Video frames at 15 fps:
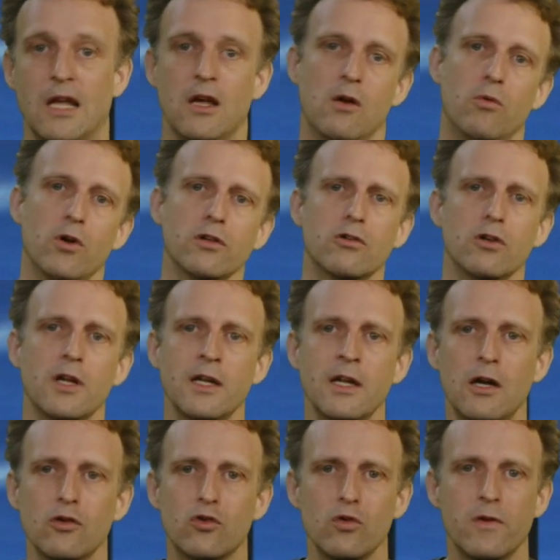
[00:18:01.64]
What could I
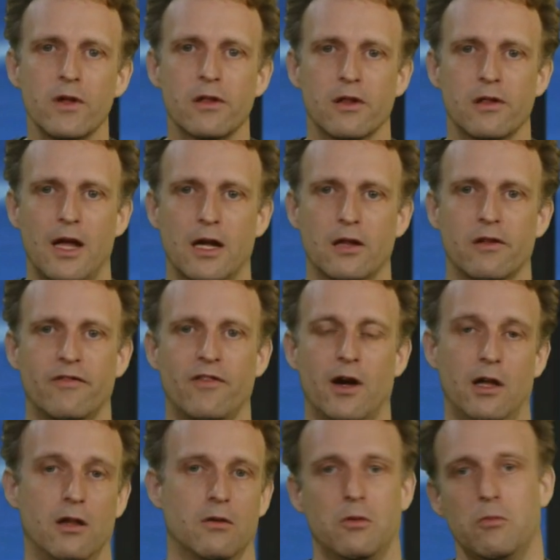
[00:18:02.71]
now do with this Excel
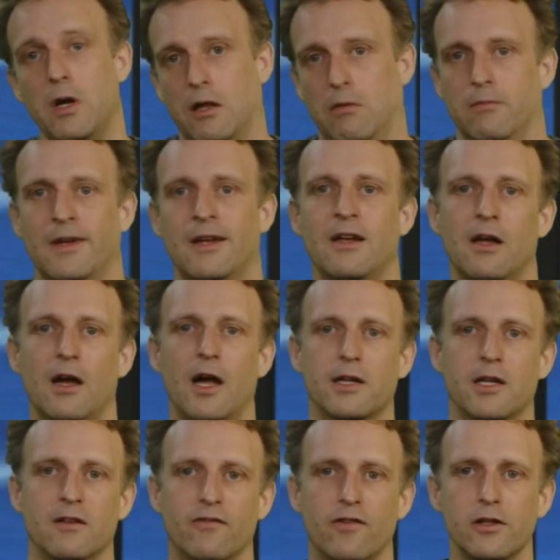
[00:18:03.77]
file? Well, I
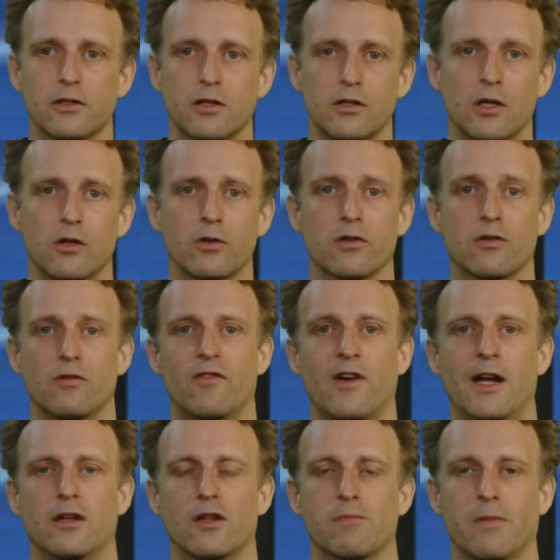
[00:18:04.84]
can filter rows to
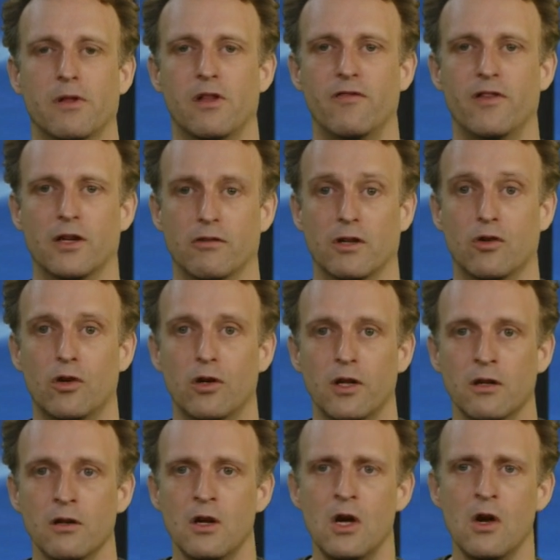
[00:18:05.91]
find a specific
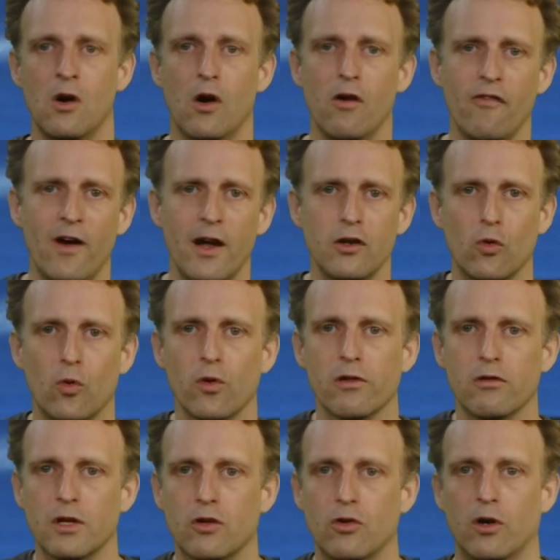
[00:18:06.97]
recording or find all the
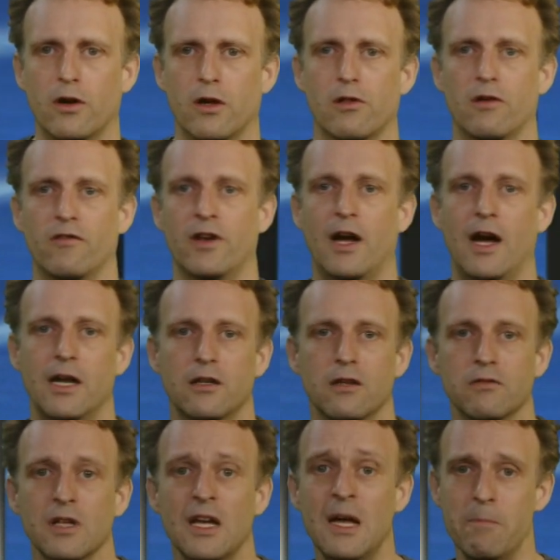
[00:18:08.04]
recordings of an artist,
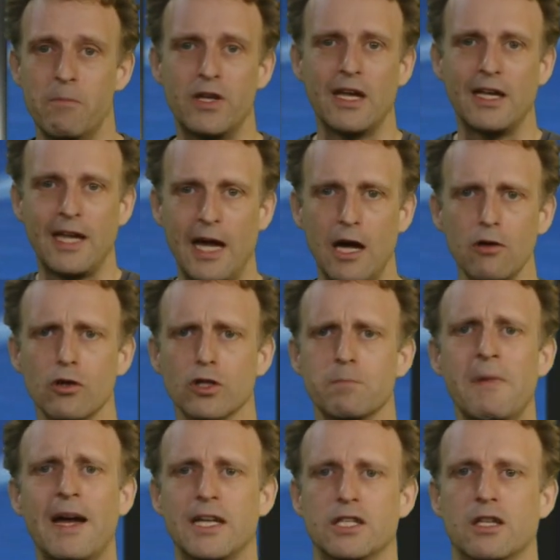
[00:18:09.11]
but I cannot
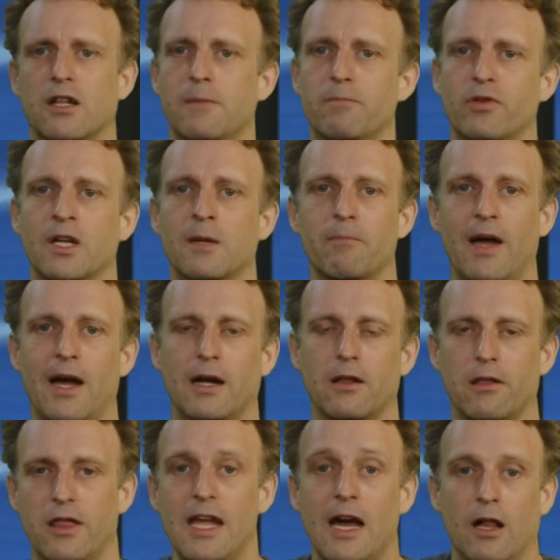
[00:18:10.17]
magically bring back
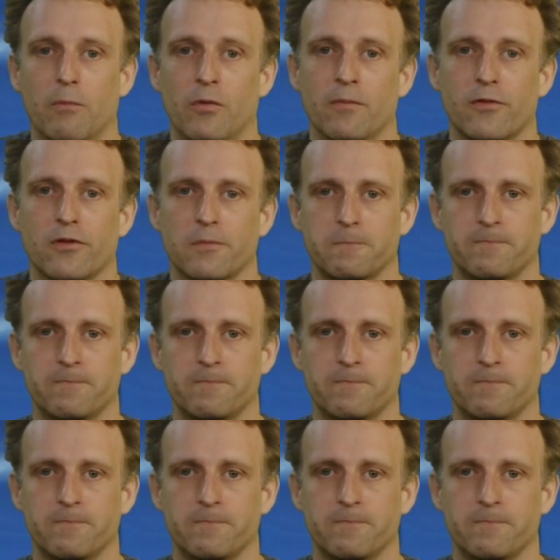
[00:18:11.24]
the albums.